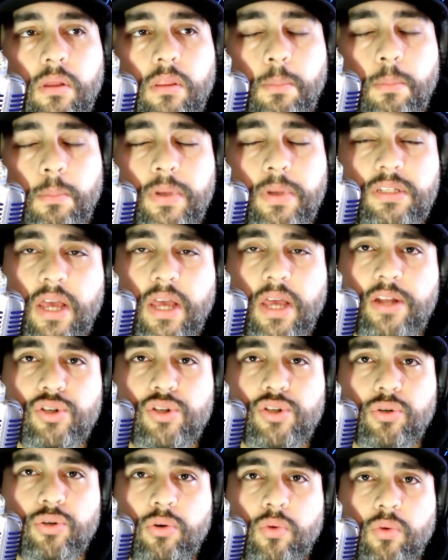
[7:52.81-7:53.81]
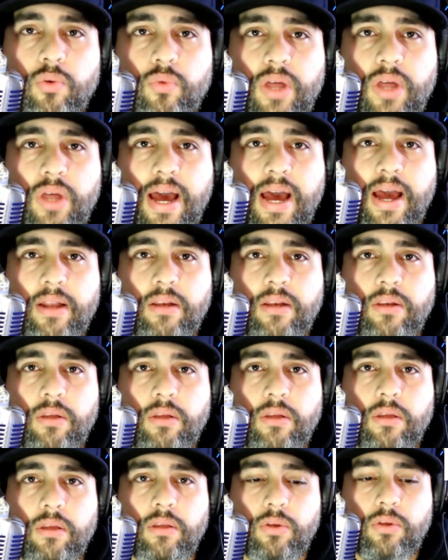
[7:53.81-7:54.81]
the potential that
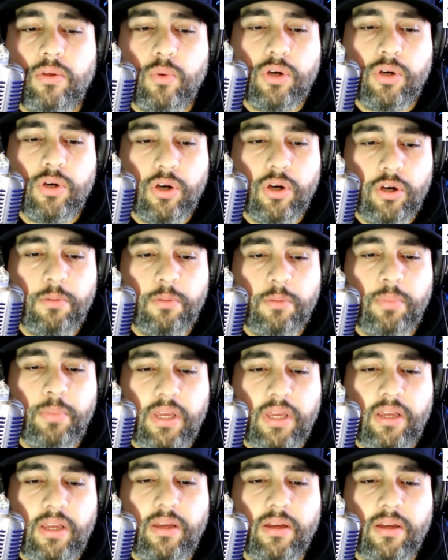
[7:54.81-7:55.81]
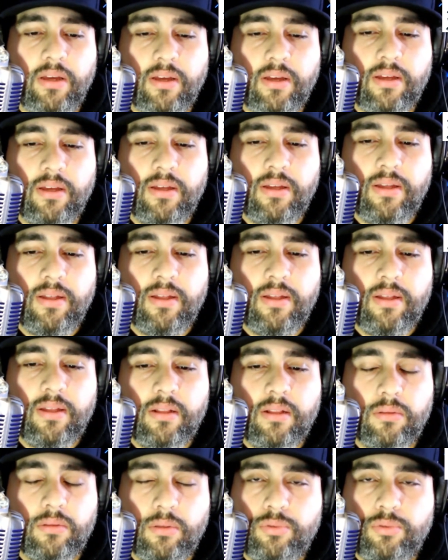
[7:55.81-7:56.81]
you could be
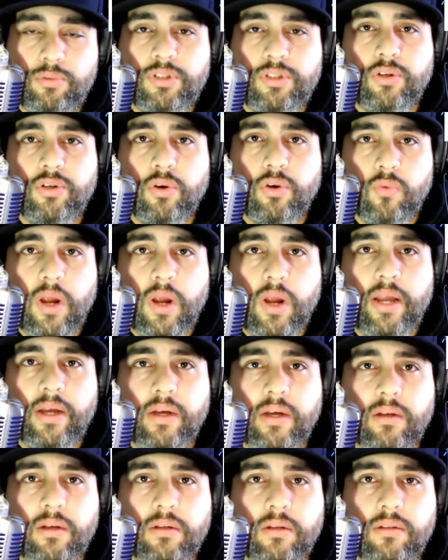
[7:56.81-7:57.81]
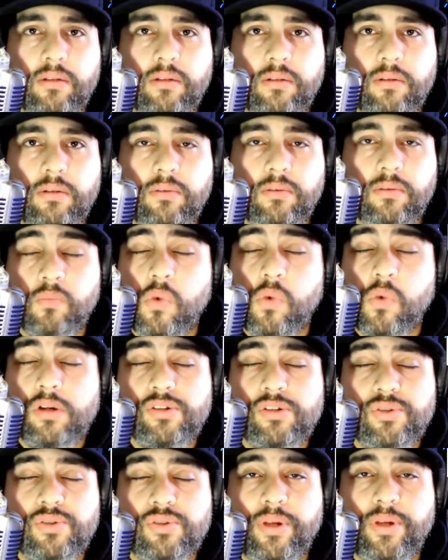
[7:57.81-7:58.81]
losing Correa one
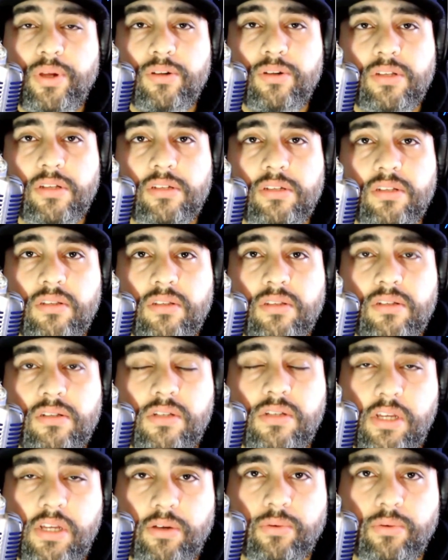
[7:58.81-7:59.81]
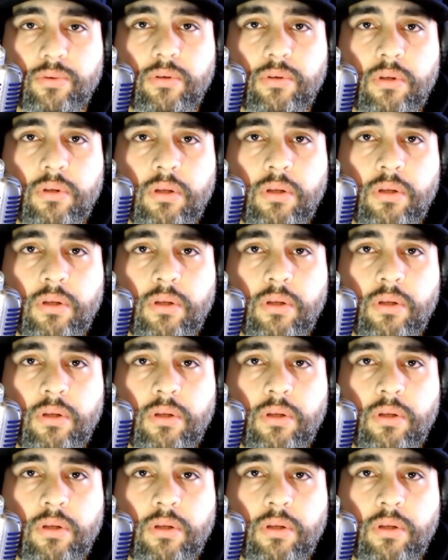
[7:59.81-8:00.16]
to two years into this deal